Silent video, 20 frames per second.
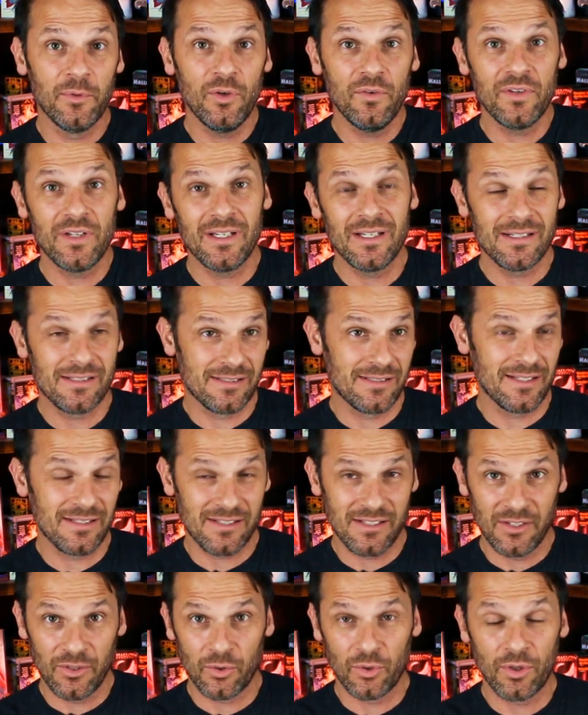of the movie is
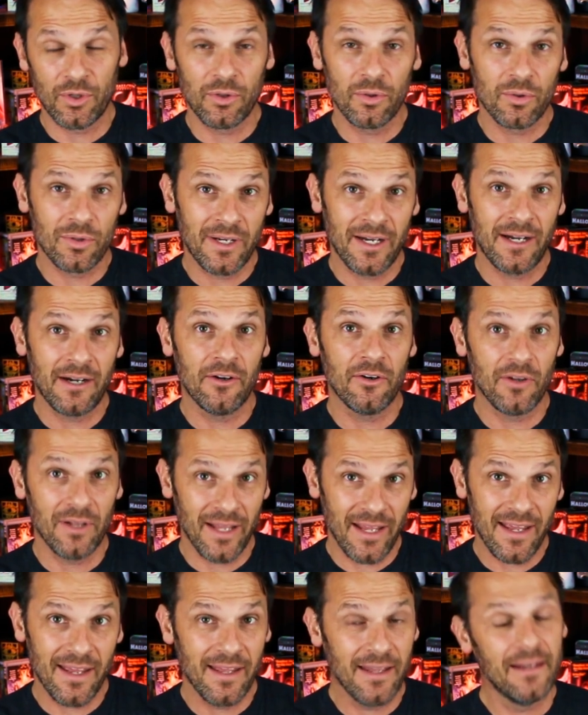this little girl,
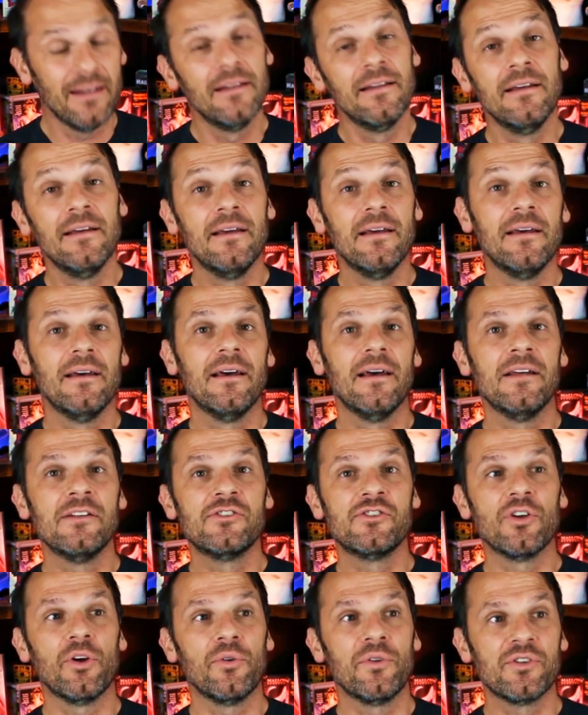Carol Ann.
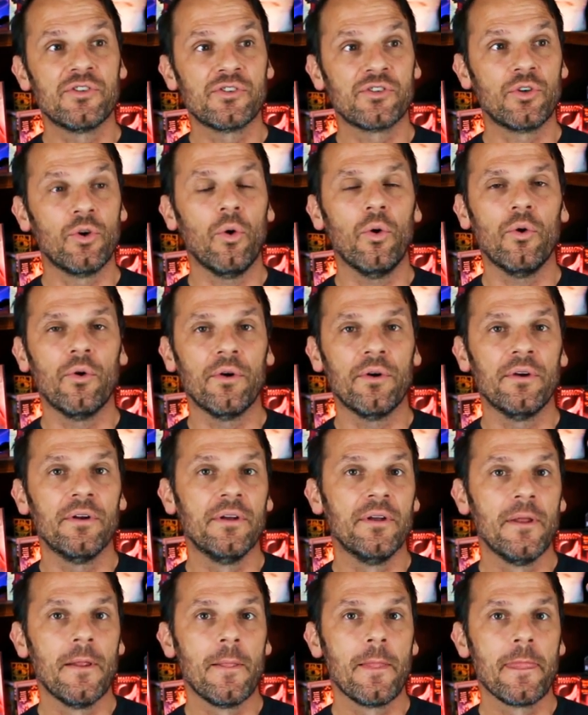And so the
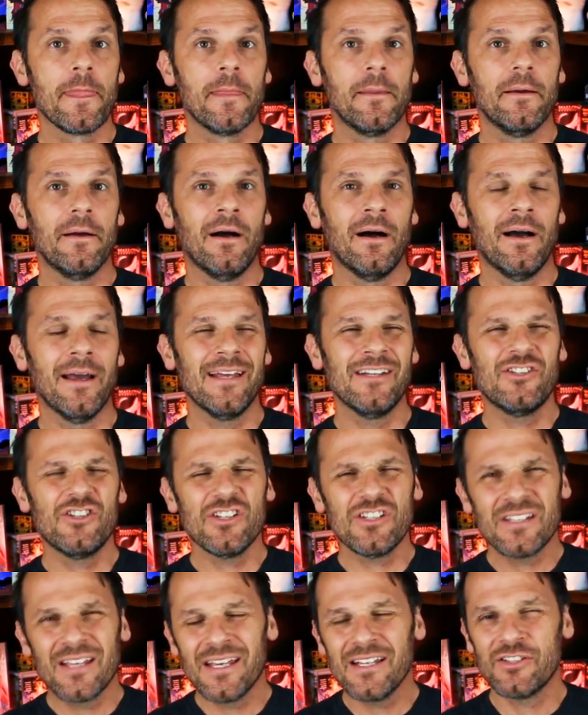score, uh,
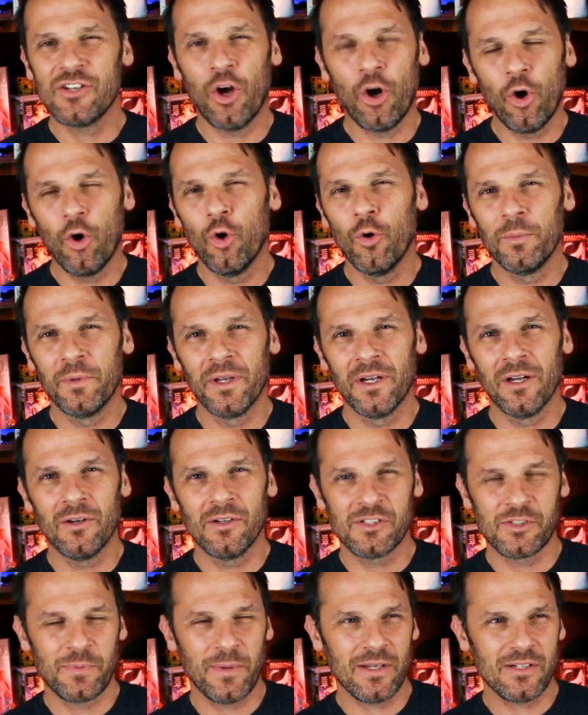it just hits home, you
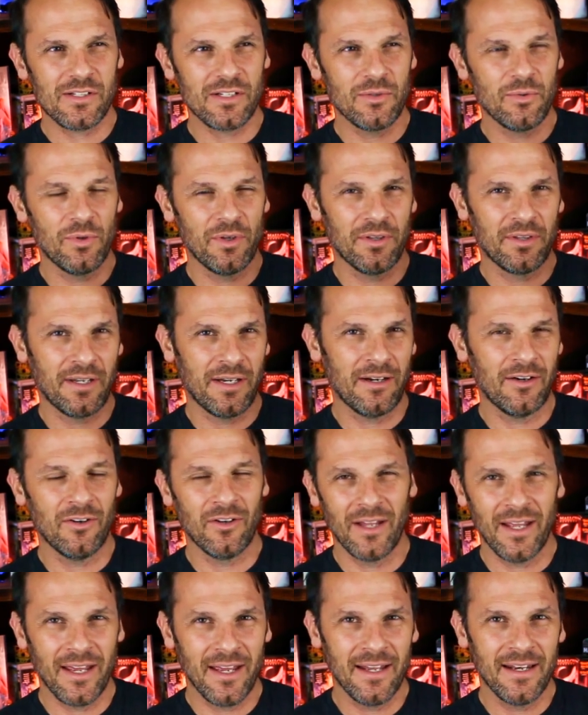know, especially with
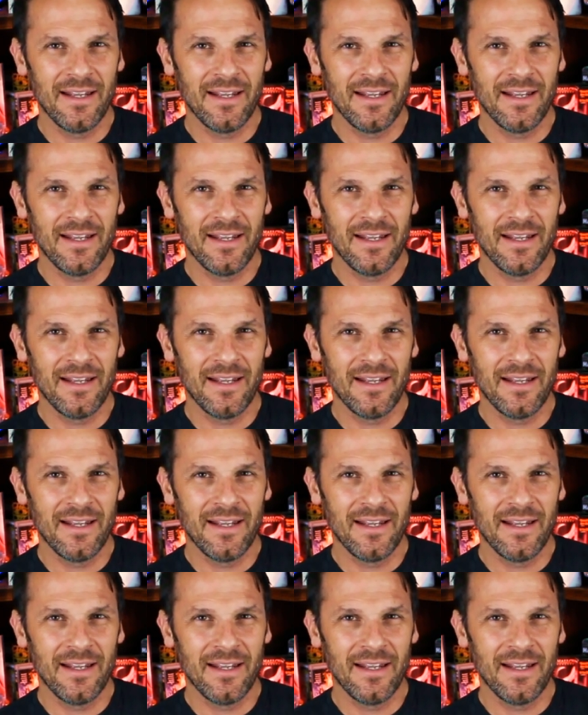Carol